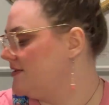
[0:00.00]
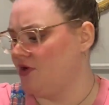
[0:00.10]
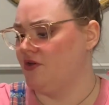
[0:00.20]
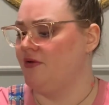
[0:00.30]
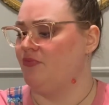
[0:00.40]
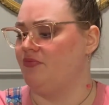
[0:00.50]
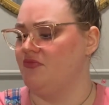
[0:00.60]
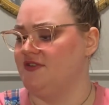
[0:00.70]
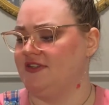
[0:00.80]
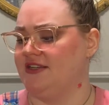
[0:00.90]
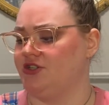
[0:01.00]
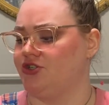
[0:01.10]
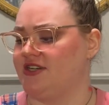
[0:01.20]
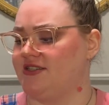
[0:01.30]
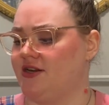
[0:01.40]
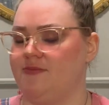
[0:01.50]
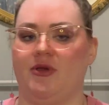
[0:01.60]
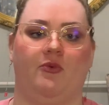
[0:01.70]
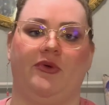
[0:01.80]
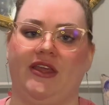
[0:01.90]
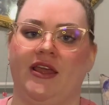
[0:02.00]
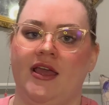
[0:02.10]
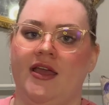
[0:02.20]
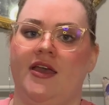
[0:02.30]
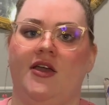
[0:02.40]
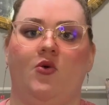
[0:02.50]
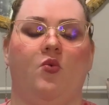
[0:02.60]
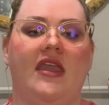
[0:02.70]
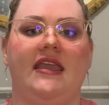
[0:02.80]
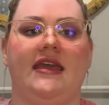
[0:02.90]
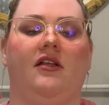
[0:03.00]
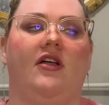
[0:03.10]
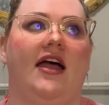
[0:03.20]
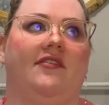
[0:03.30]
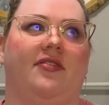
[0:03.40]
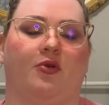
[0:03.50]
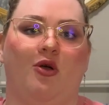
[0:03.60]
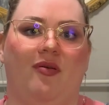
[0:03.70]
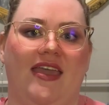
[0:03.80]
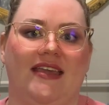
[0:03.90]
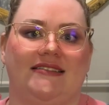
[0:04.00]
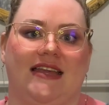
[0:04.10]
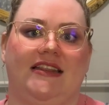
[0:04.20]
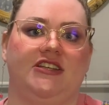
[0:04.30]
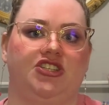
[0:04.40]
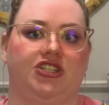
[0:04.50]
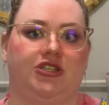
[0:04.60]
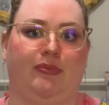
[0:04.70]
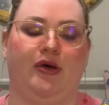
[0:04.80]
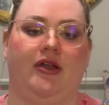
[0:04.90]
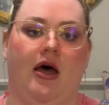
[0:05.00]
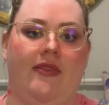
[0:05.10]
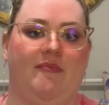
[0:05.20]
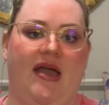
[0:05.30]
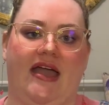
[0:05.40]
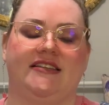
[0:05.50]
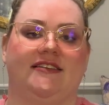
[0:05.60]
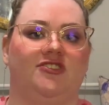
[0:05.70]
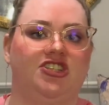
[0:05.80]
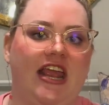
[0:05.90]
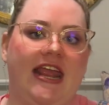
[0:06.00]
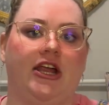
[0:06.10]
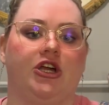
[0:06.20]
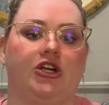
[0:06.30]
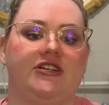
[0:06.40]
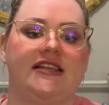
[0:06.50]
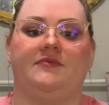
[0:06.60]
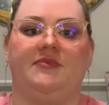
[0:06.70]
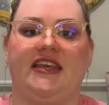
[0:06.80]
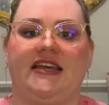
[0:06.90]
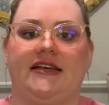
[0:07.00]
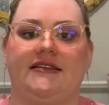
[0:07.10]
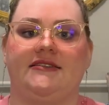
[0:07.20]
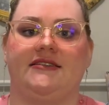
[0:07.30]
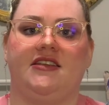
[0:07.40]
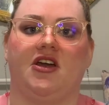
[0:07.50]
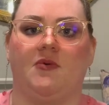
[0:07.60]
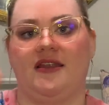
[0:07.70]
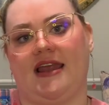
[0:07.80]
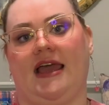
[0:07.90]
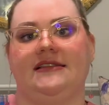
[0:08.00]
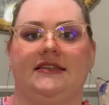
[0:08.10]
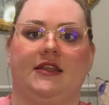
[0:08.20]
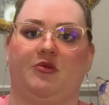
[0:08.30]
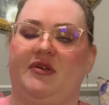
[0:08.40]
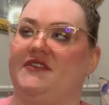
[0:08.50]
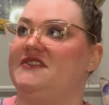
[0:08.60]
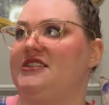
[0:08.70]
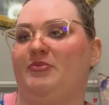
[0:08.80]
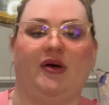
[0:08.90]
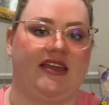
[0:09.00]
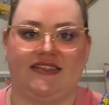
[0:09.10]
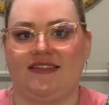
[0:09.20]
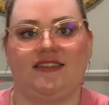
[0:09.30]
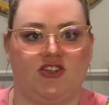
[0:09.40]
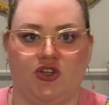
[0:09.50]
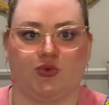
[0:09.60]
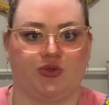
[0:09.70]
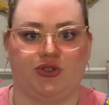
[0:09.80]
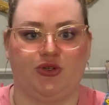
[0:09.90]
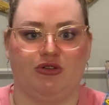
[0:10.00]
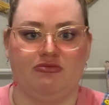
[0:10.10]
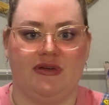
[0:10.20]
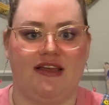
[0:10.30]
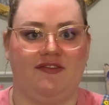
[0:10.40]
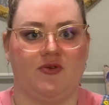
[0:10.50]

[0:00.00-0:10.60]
You could use it as a tree skirt, but we get a lot of throw blankets like this just to put on the backs of chairs because, you know, it adds a little bit of spice to the room, if you